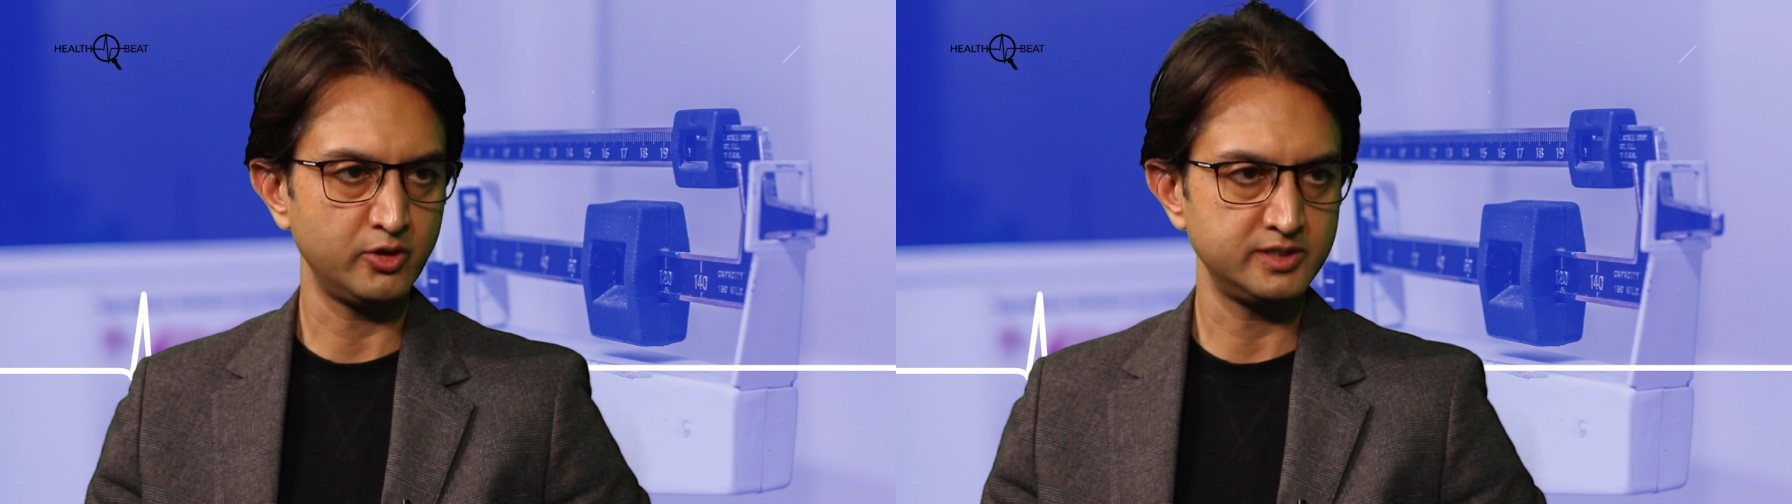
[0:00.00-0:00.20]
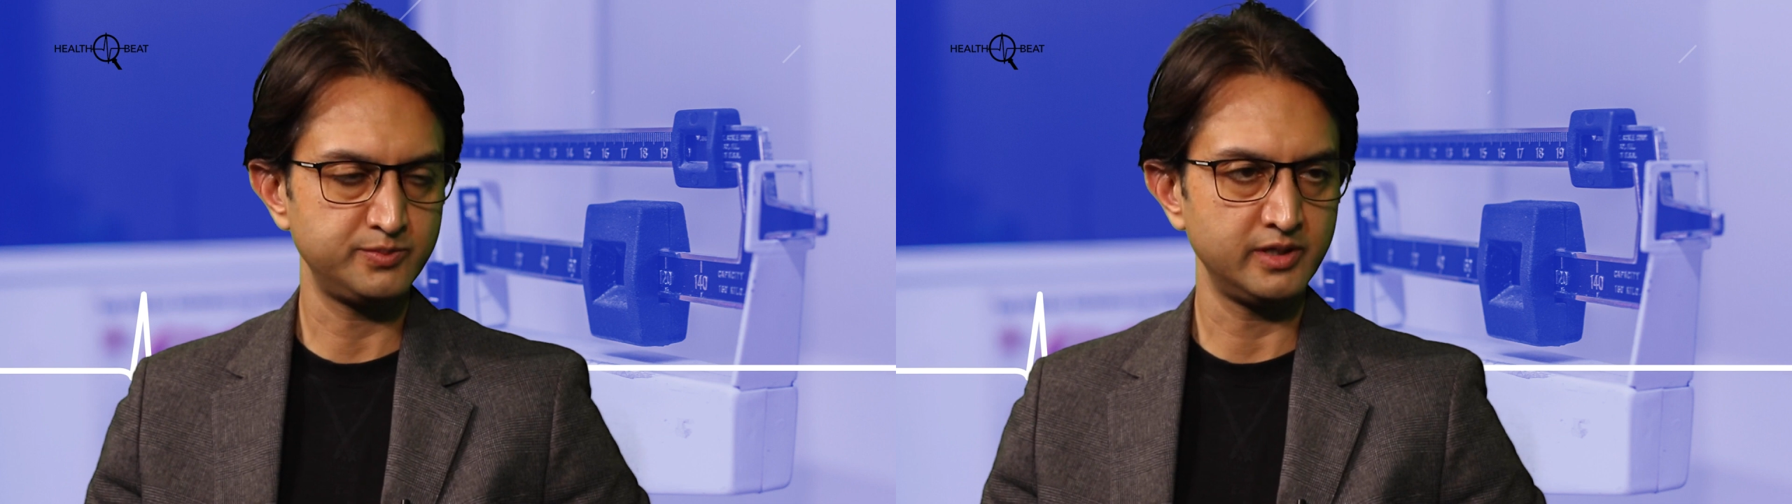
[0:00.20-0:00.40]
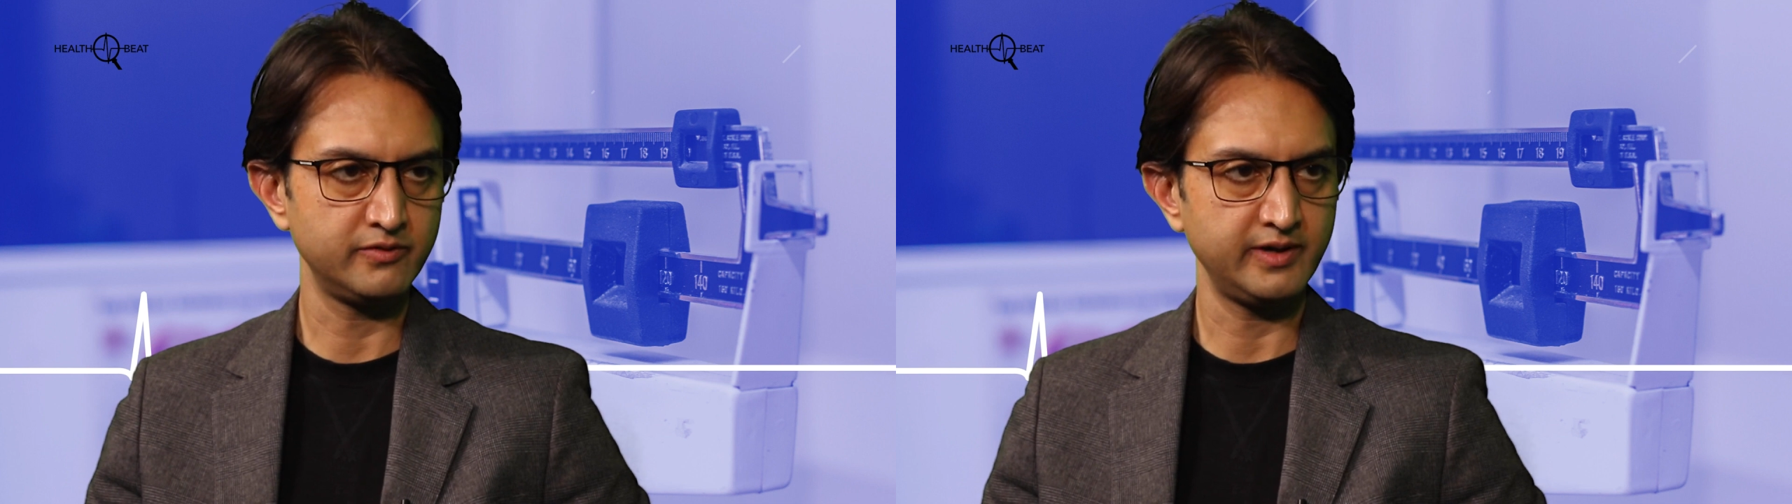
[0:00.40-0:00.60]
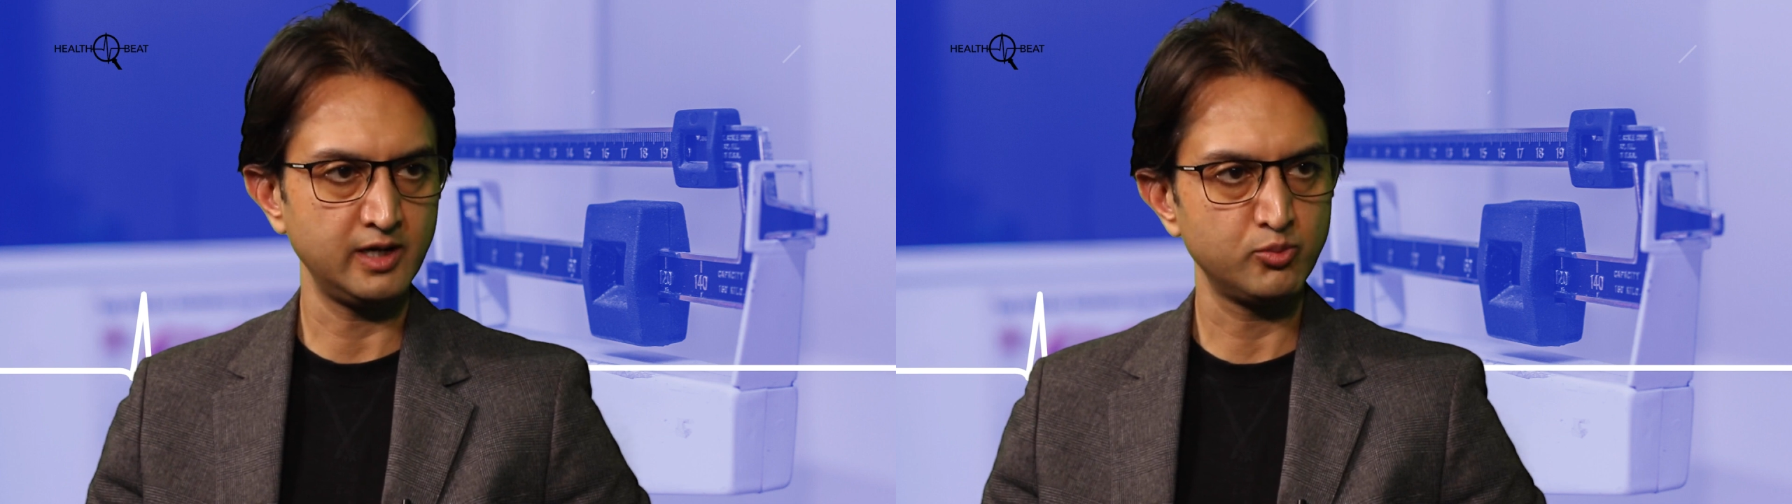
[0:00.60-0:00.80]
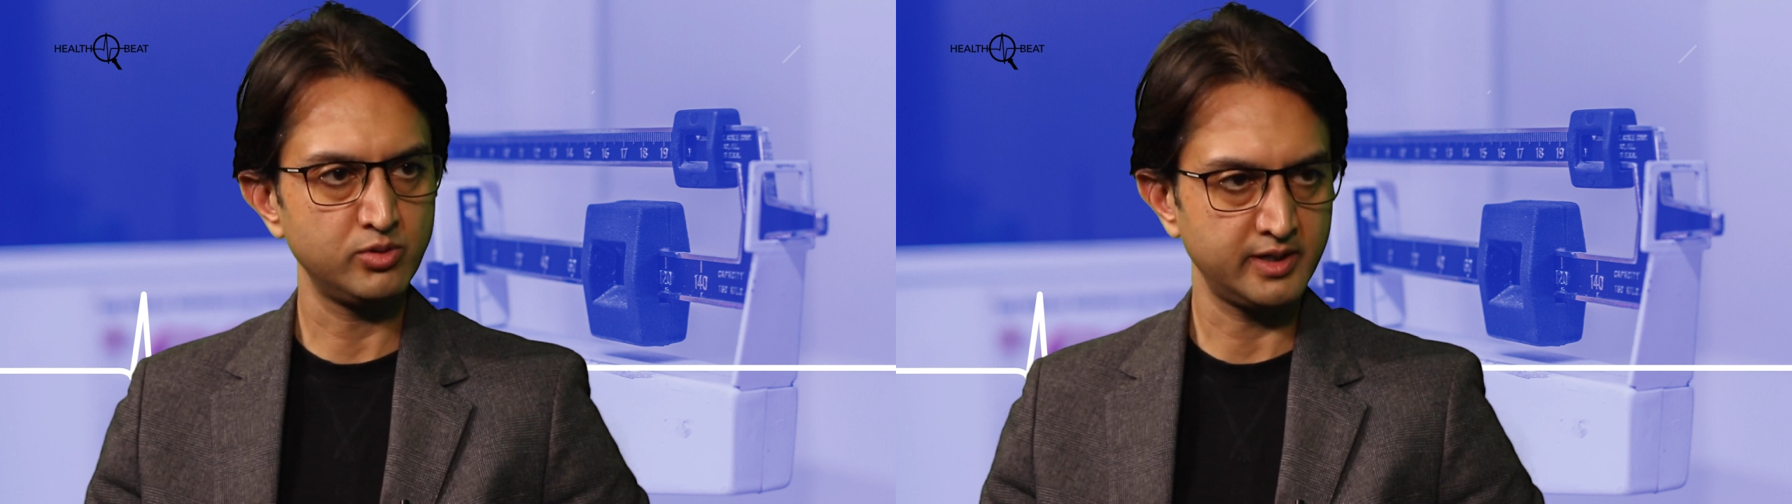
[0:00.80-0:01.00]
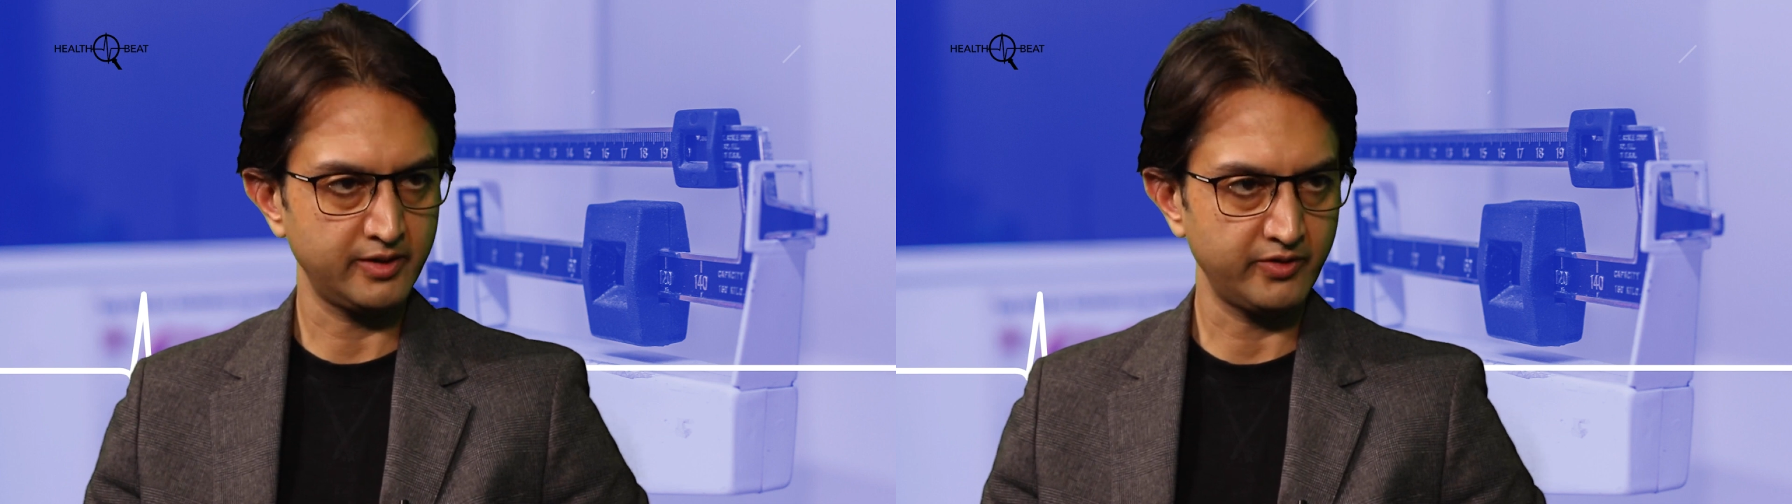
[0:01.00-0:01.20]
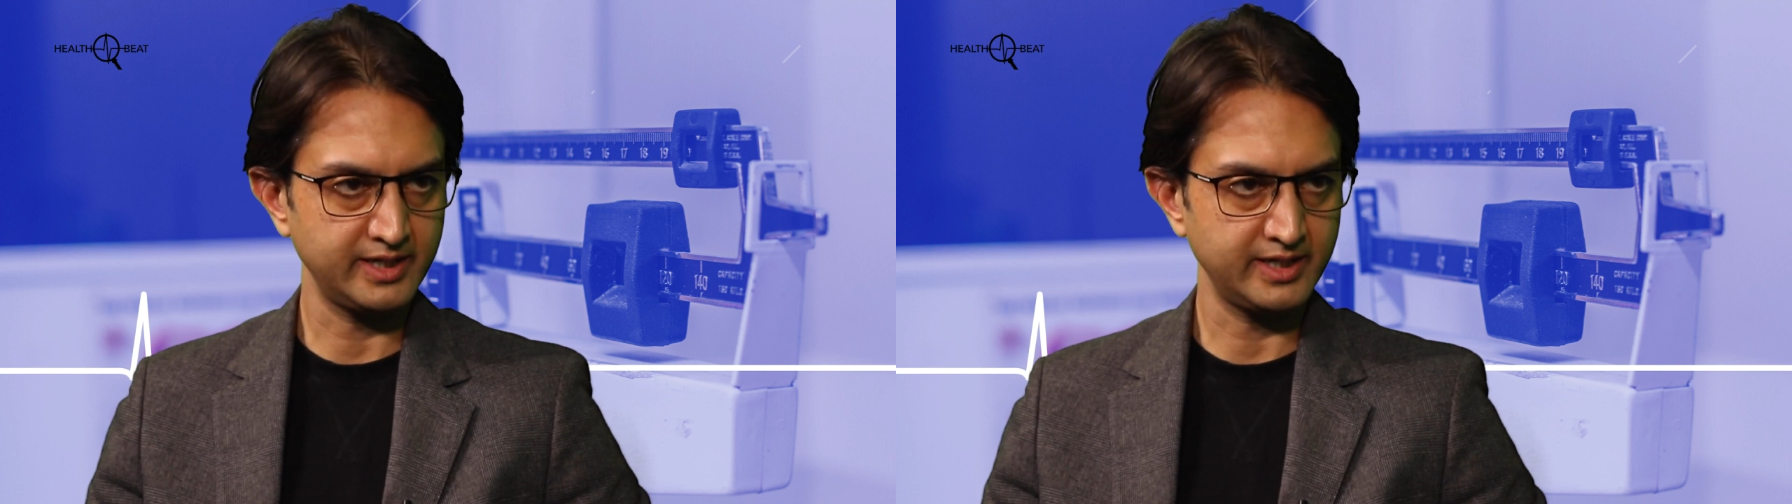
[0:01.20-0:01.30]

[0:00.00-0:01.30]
it's been available and